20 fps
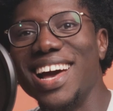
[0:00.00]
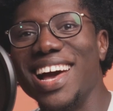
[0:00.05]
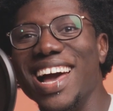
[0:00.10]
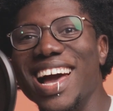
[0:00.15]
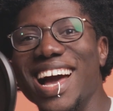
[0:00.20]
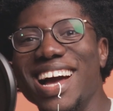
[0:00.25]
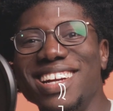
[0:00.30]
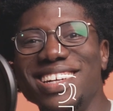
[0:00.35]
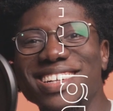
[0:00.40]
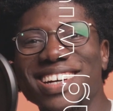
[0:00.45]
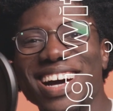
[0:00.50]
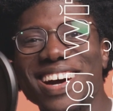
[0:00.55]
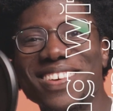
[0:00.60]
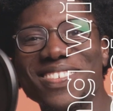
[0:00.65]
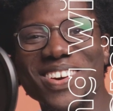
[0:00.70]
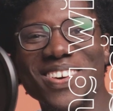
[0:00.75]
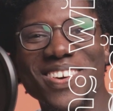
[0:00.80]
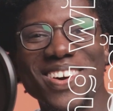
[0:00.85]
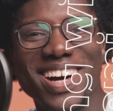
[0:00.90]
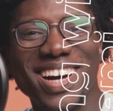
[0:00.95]
Hello,
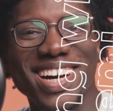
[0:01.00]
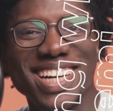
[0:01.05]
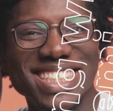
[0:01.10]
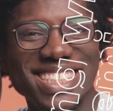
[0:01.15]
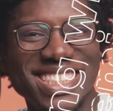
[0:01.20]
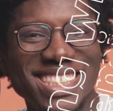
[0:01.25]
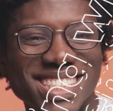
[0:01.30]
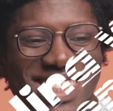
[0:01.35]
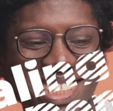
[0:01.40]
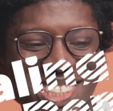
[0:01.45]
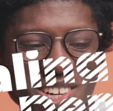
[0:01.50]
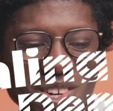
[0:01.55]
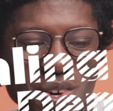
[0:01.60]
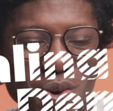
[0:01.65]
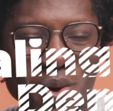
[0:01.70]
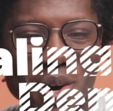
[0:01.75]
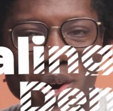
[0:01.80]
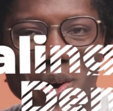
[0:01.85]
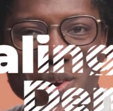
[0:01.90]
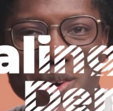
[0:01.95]
everyone.
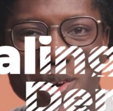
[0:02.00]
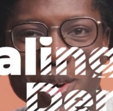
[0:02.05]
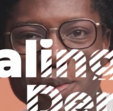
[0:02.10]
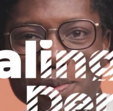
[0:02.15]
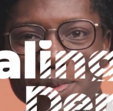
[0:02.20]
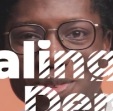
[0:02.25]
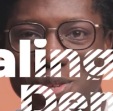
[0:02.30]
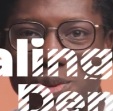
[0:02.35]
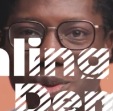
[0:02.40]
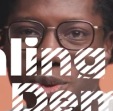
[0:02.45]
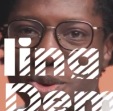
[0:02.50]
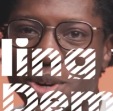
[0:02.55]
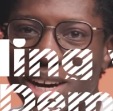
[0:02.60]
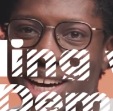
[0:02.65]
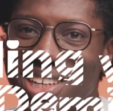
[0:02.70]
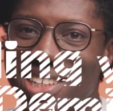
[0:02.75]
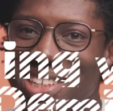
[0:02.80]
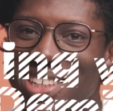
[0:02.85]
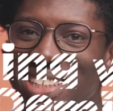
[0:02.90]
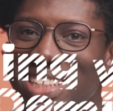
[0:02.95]
Welcome to
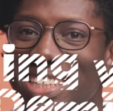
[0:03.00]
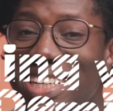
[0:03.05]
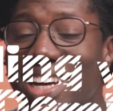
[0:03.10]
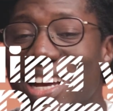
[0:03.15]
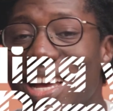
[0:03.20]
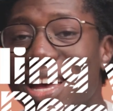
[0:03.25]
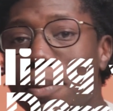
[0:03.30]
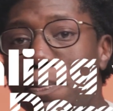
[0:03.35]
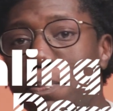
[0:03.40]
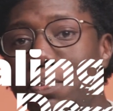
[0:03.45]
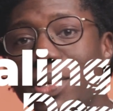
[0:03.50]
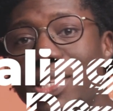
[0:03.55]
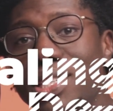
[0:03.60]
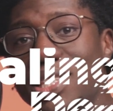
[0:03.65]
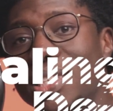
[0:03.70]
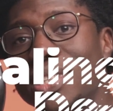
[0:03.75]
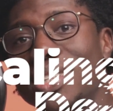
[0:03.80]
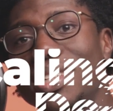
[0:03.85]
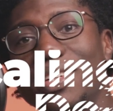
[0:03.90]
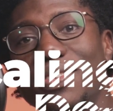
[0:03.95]
another
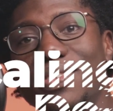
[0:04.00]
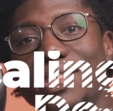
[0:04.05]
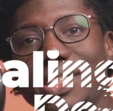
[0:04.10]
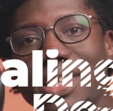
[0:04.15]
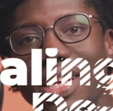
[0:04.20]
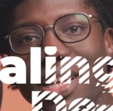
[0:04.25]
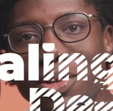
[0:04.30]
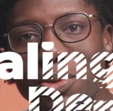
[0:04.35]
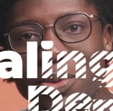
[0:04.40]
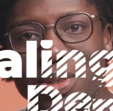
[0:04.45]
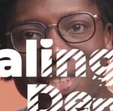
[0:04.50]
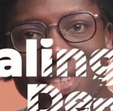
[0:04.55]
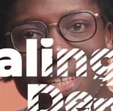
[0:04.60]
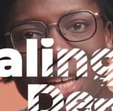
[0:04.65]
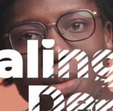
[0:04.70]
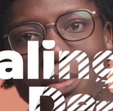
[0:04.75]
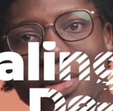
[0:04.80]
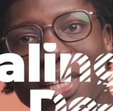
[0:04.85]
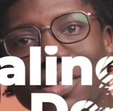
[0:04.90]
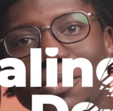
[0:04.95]
episode of Scaling with
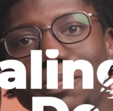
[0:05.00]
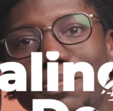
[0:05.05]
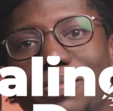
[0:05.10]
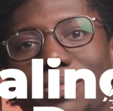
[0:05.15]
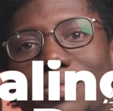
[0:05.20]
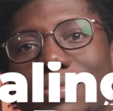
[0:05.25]
Demi.